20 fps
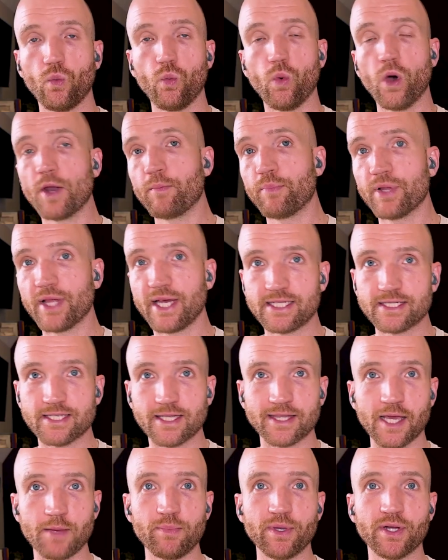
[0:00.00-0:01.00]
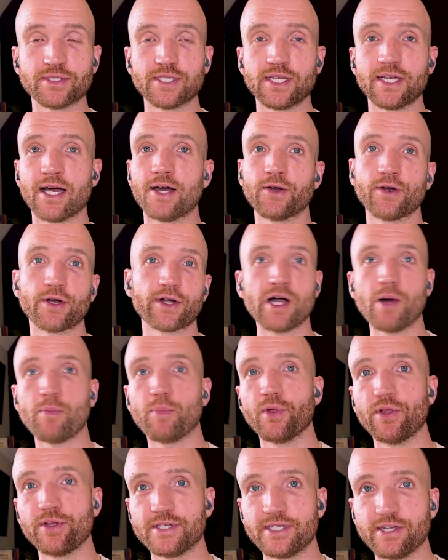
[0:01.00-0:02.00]
one place that they built it on, or a
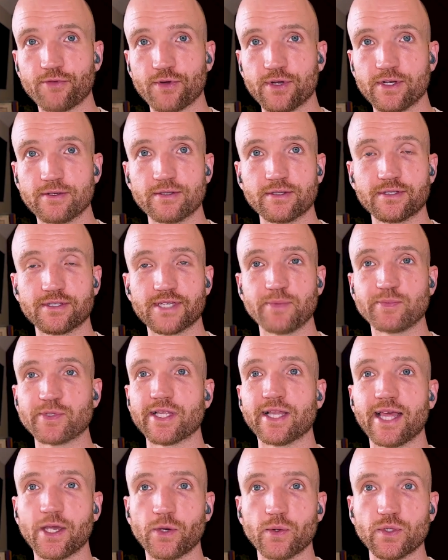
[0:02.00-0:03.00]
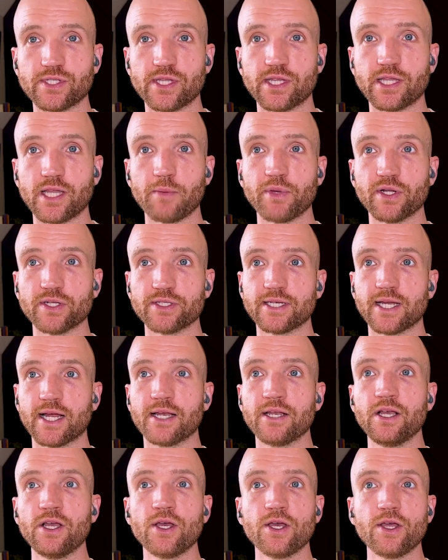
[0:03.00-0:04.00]
couple of different types of language that they built it on.